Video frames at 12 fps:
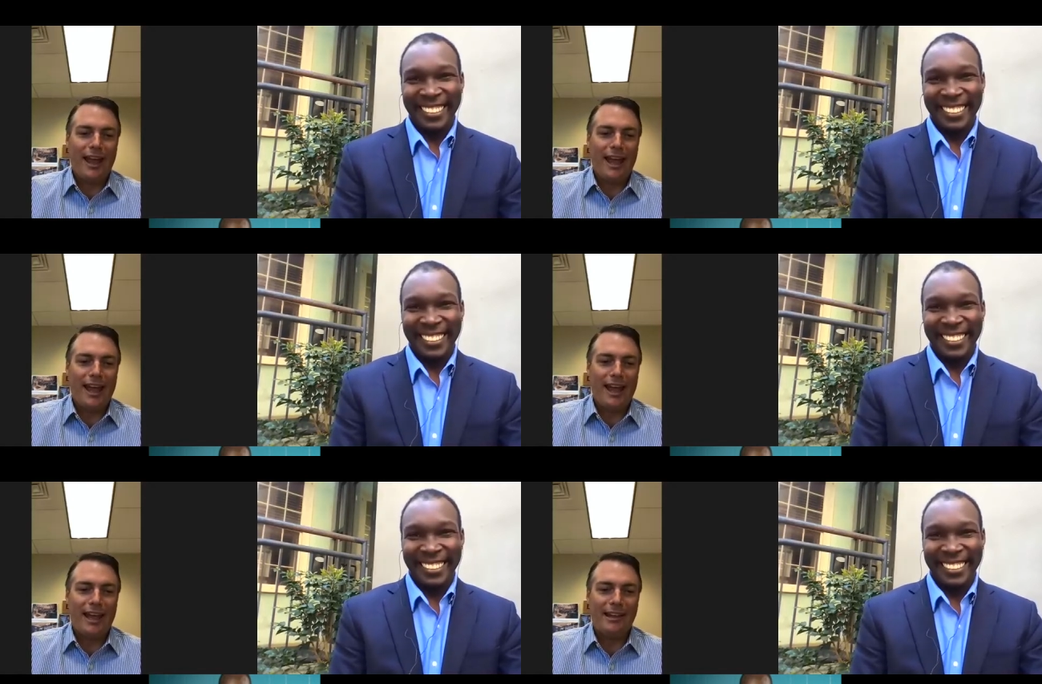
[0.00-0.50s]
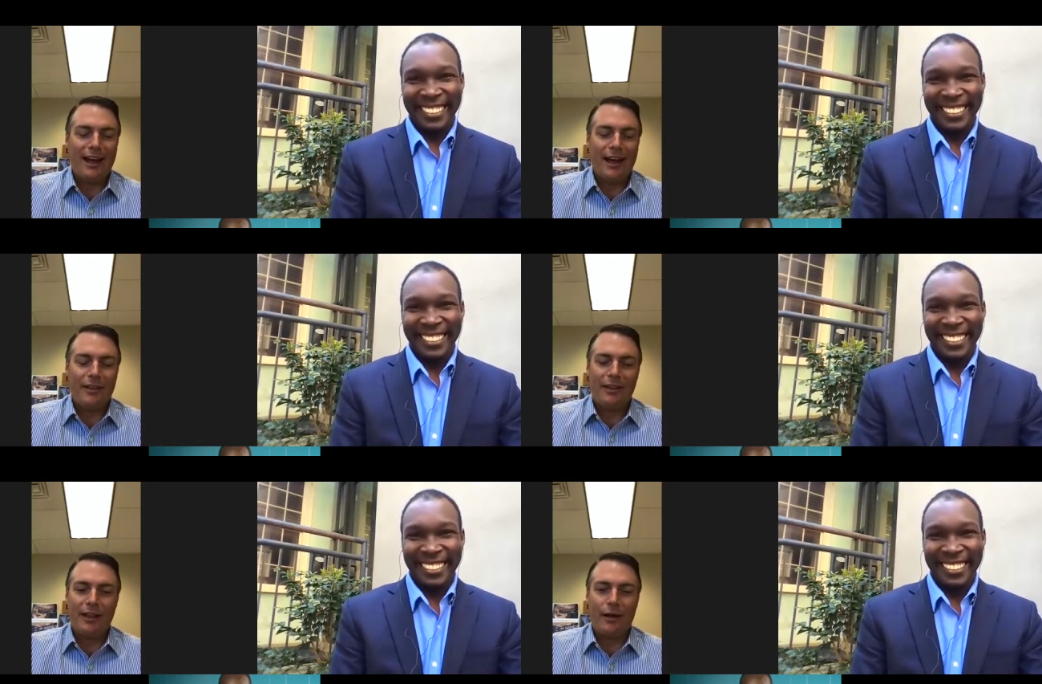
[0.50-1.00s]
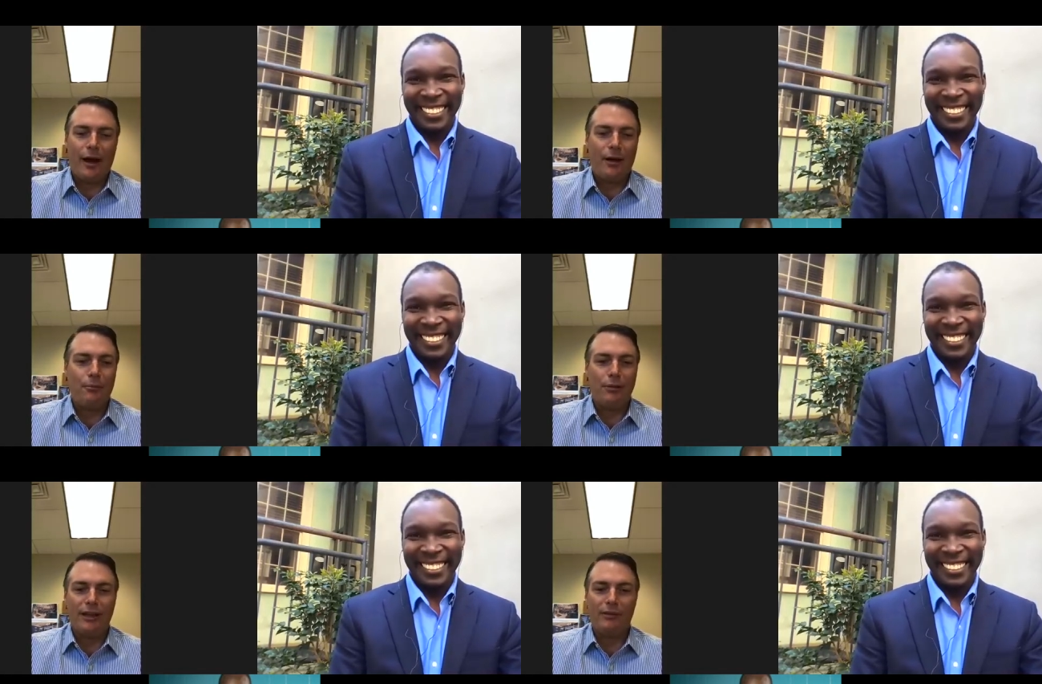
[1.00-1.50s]
Speaker 1: And uh, then an
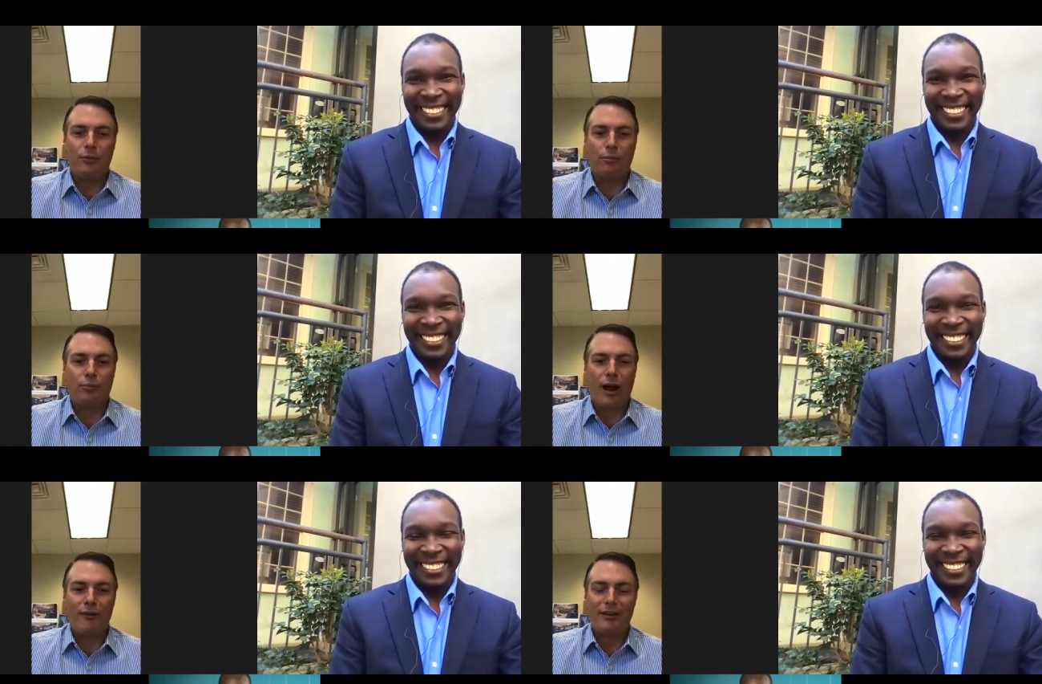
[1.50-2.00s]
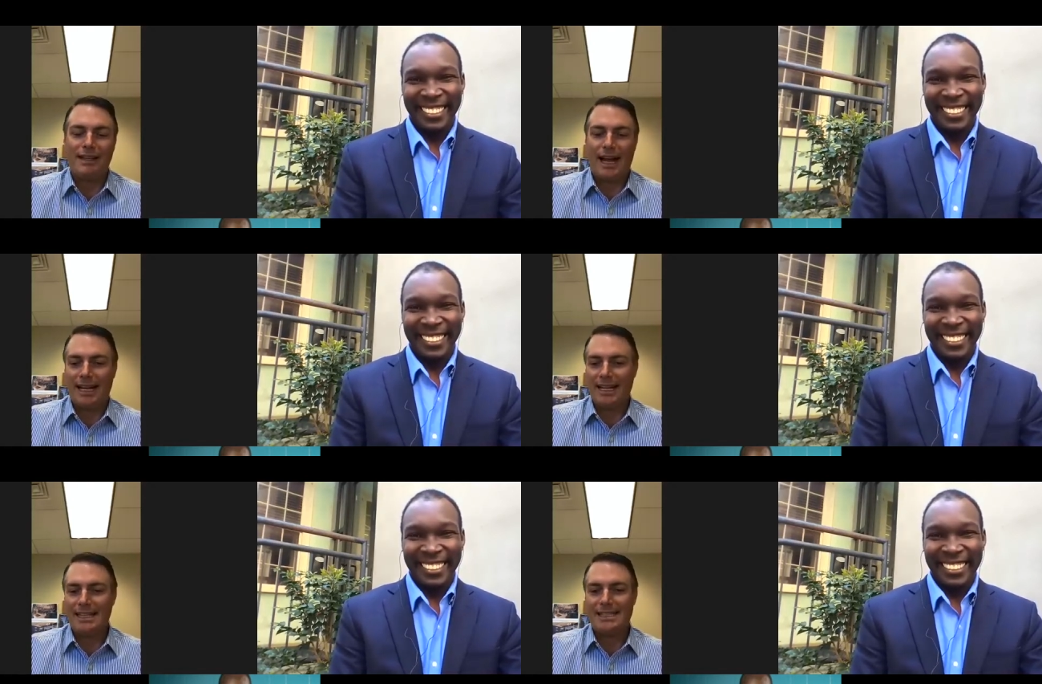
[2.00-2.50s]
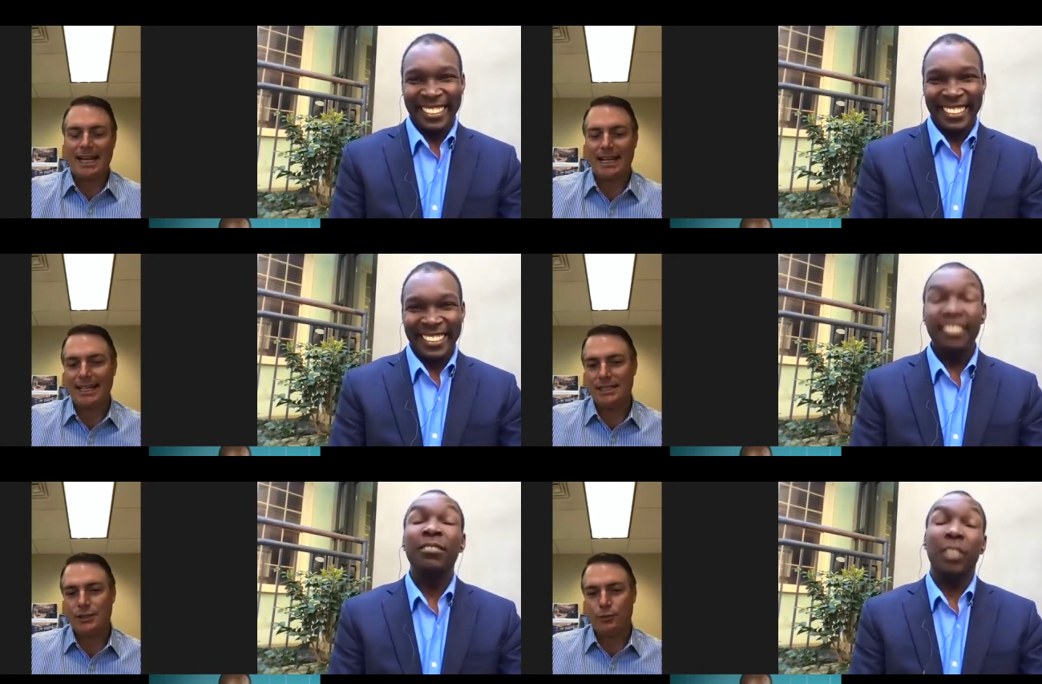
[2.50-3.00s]
unbelievable private dining
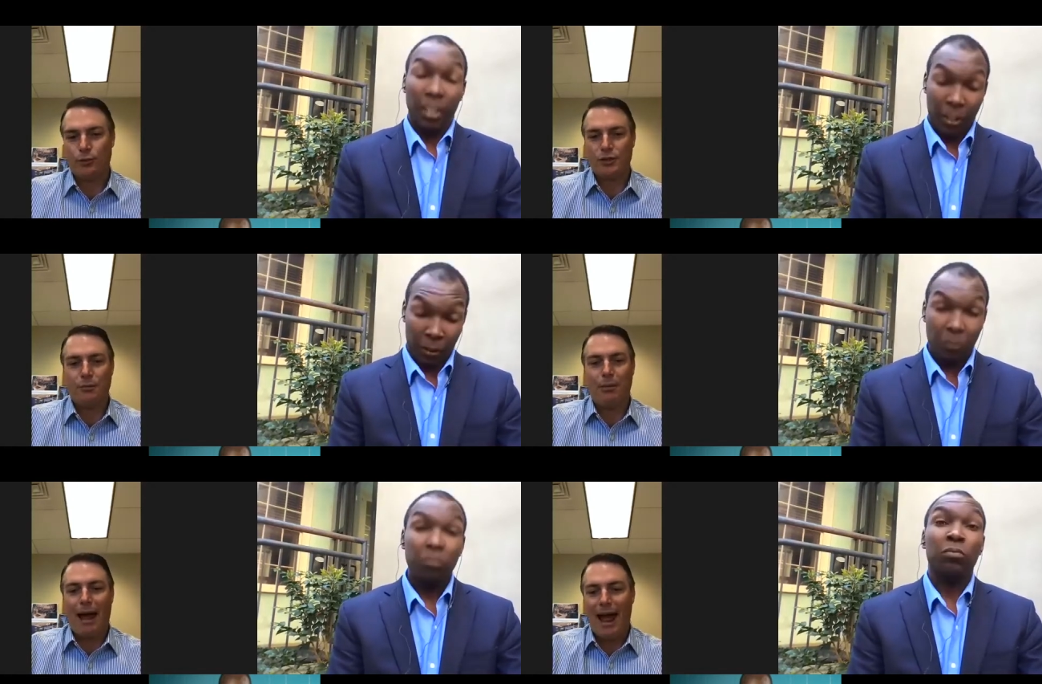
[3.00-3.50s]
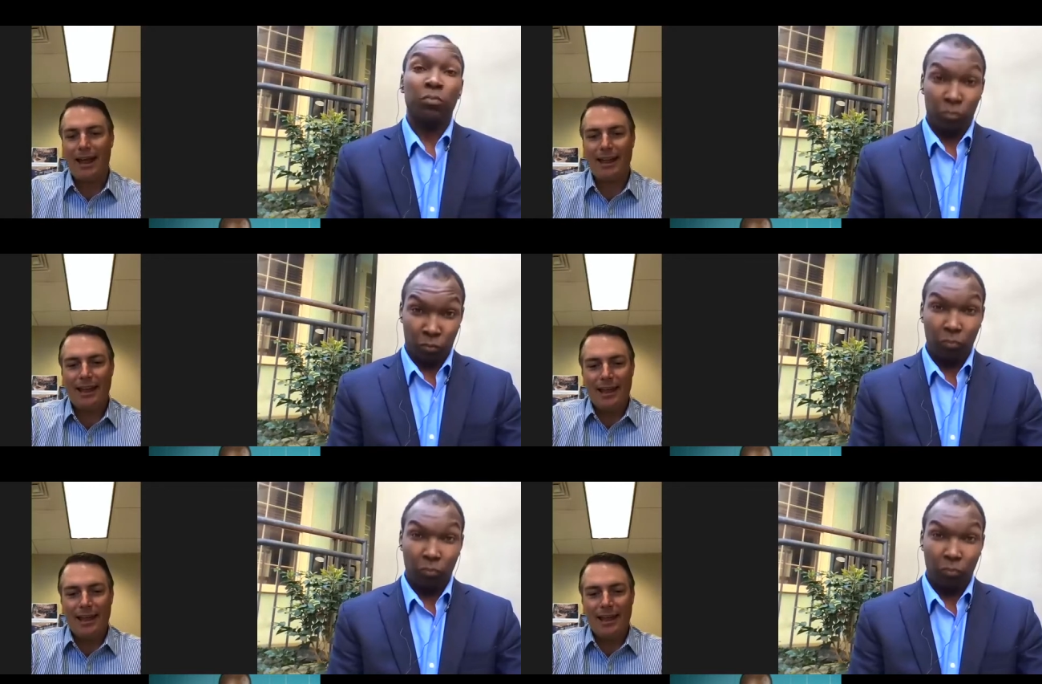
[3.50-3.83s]
settings towards the back.